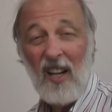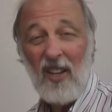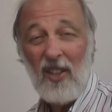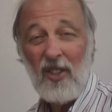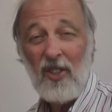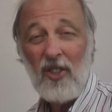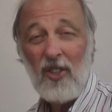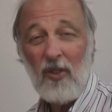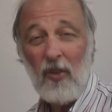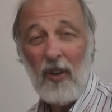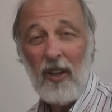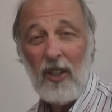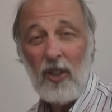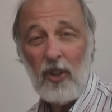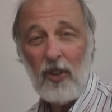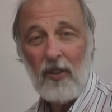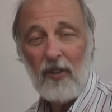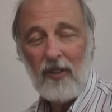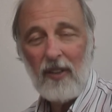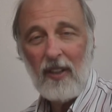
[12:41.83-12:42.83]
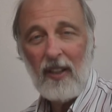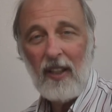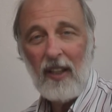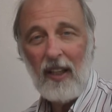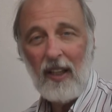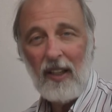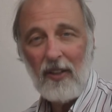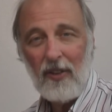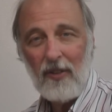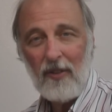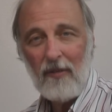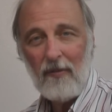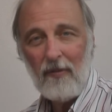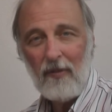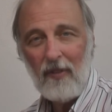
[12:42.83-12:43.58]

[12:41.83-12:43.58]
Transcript: A stranger to dance,